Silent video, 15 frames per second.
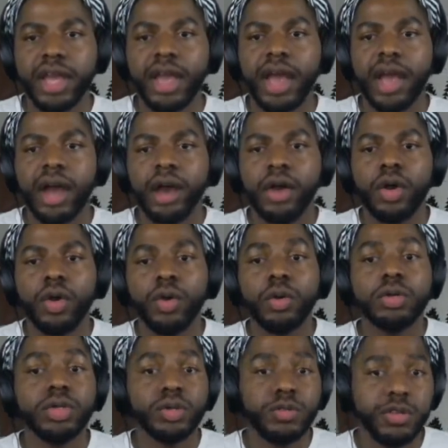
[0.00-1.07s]
I'll
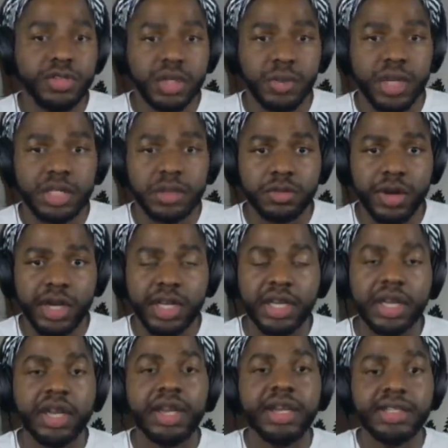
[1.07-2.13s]
do 15 minutes of
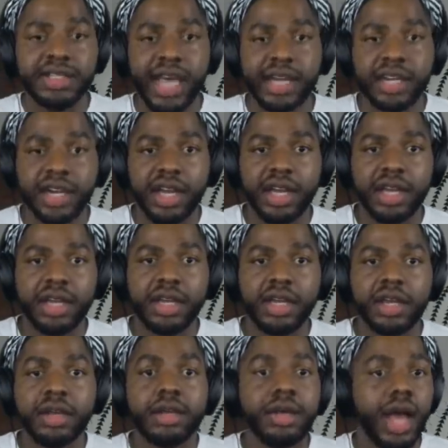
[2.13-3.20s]
running. Saturday,
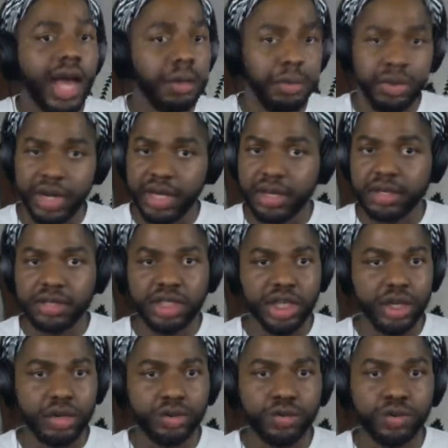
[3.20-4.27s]
I break,
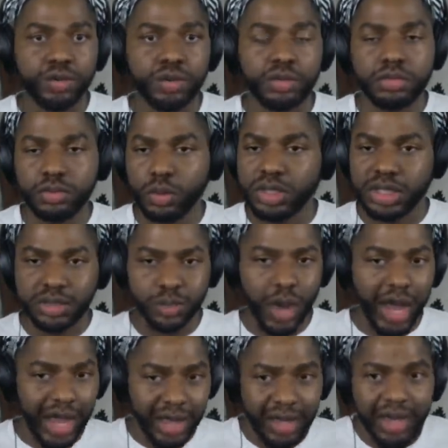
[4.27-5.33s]
chill, which is
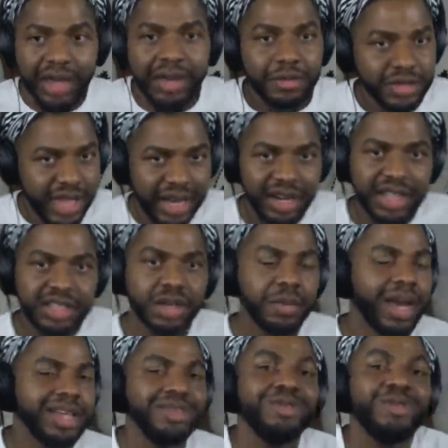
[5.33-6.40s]
why Saturdays are
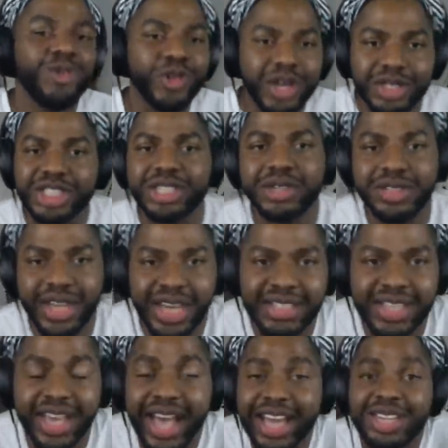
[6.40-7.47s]
my real chill
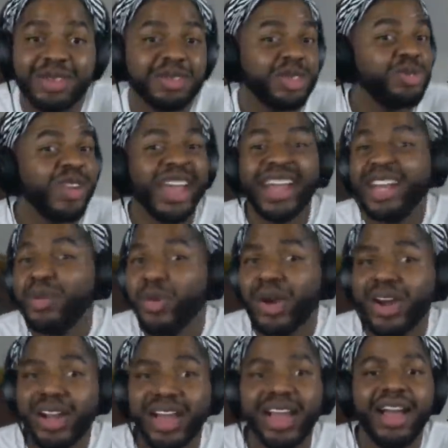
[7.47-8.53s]
days. Like I don't do any
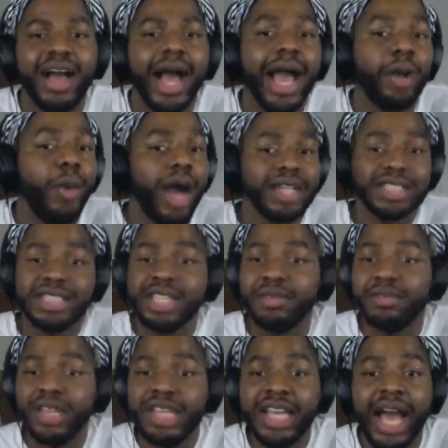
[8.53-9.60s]
work. I watch
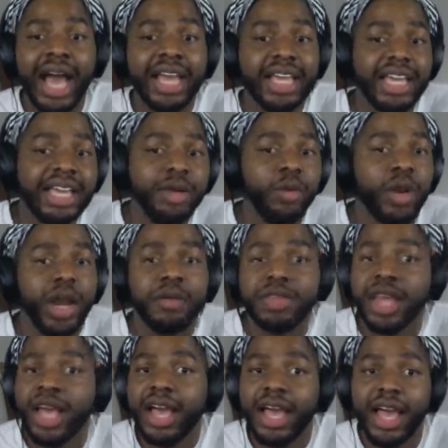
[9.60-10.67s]
TV. I eat whatever
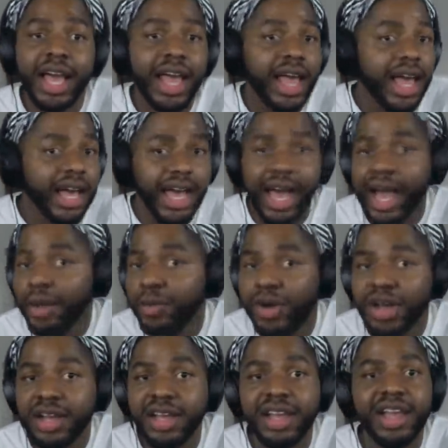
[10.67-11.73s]
the heck I
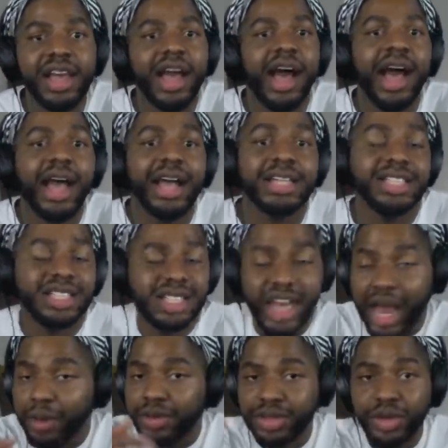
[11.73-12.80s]
want. I
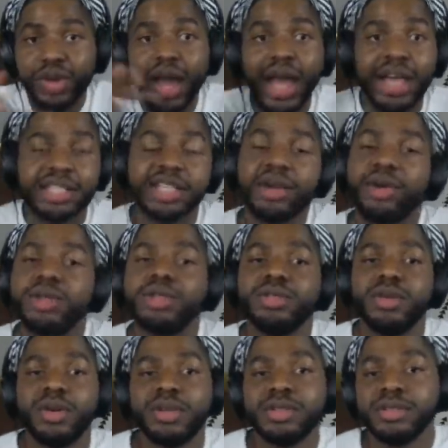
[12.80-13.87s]
chat with you guys here
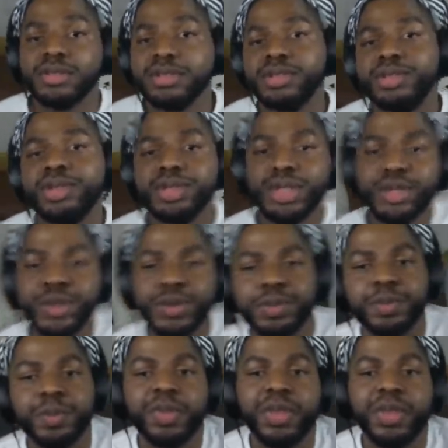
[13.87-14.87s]
on YouTube,